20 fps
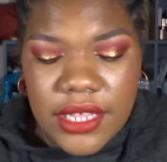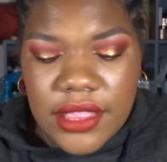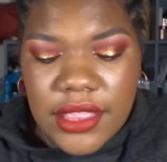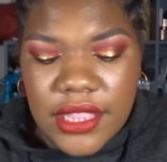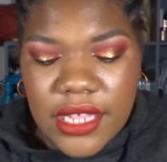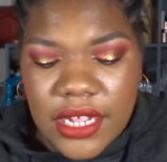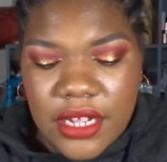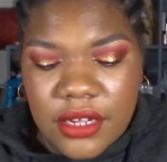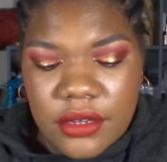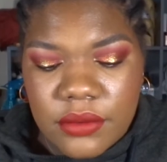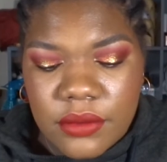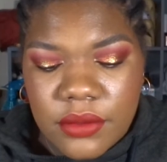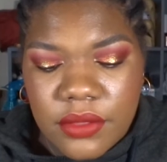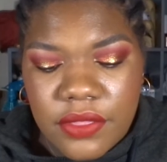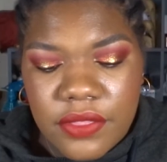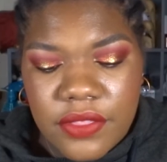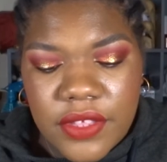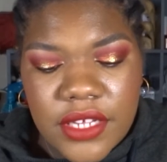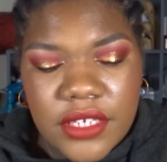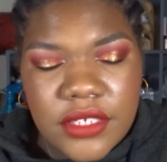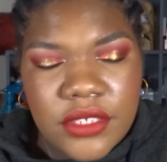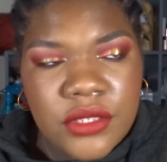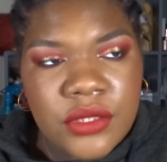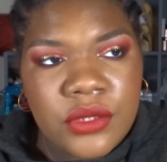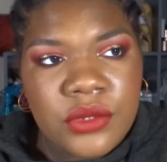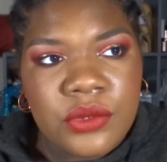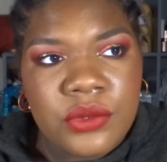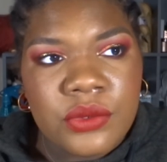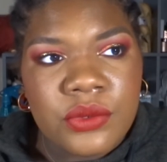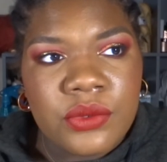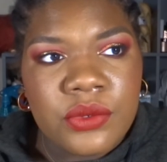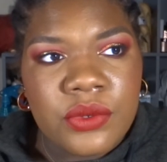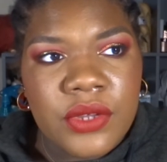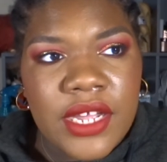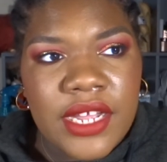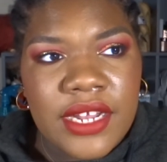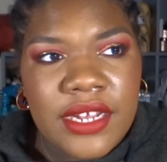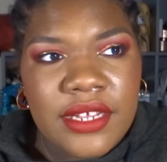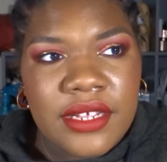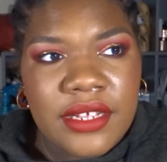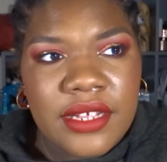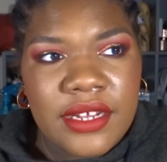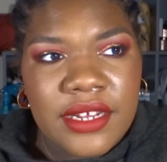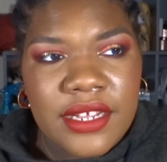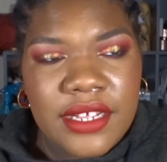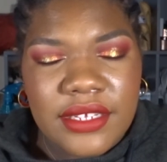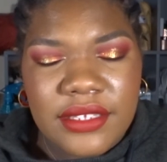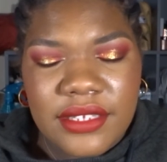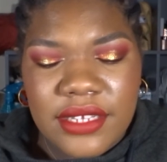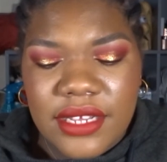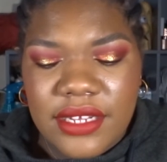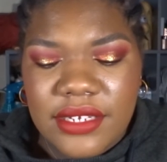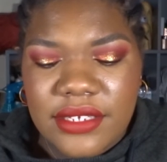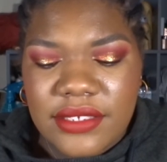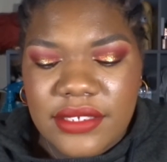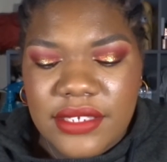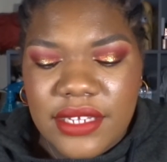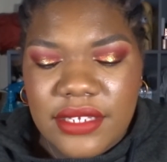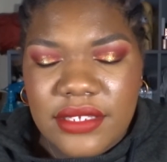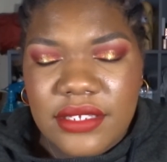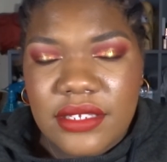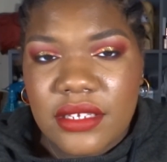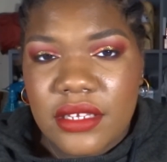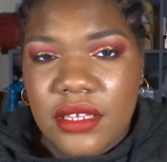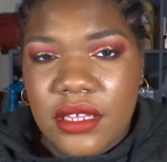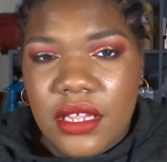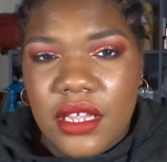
Now, thanks to Alejandra Lisette,